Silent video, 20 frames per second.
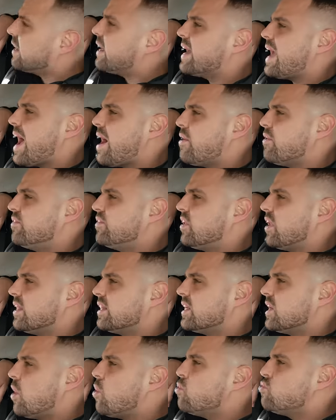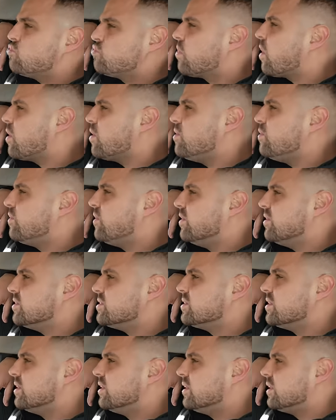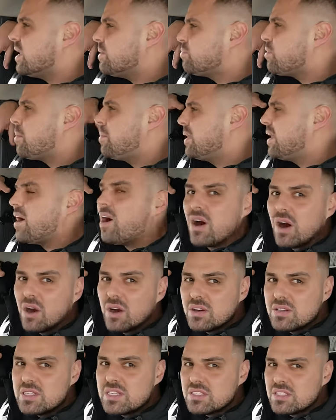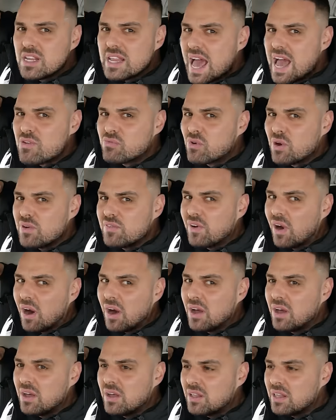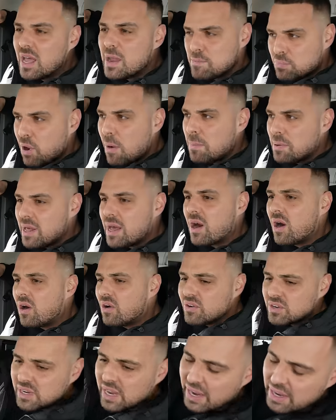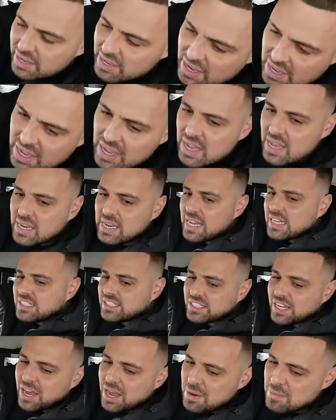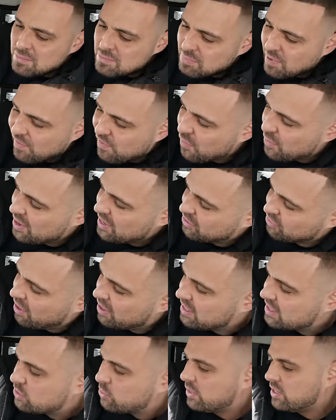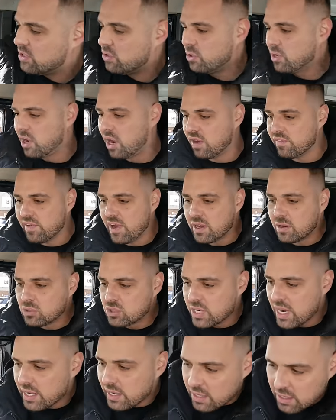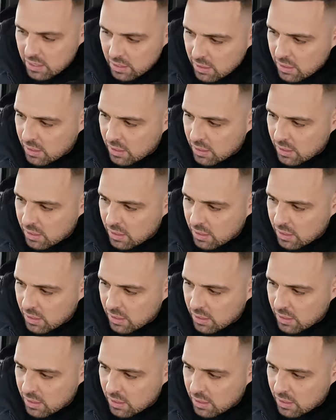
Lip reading: they out of like the old Rovers? They probably are, because it's a Land Rover. They probably are, aren't they? Let's, before we hit the road, let's quickly do a car vertical check.